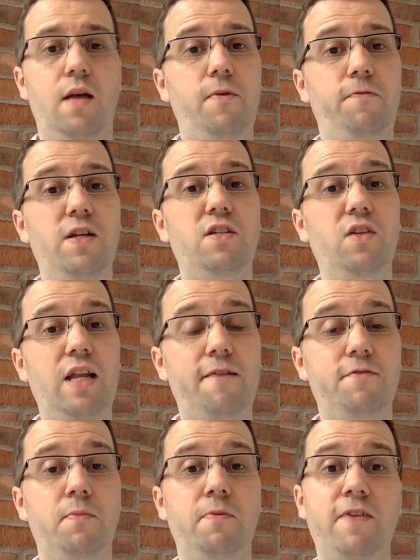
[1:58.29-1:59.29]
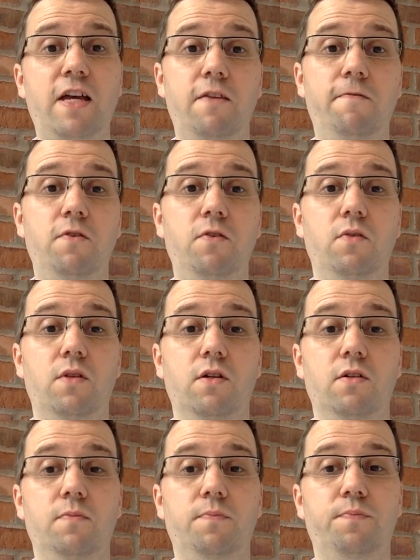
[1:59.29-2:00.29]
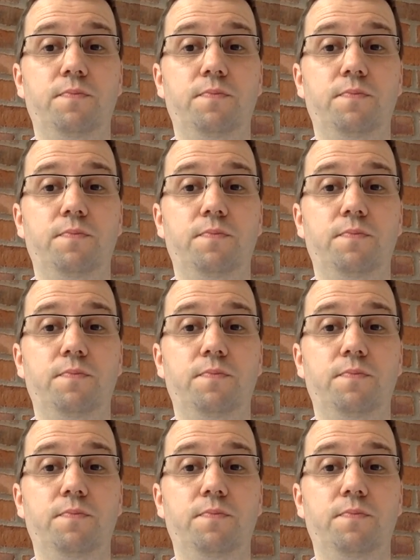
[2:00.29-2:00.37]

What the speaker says: I'm afraid you'll have to provide the food though.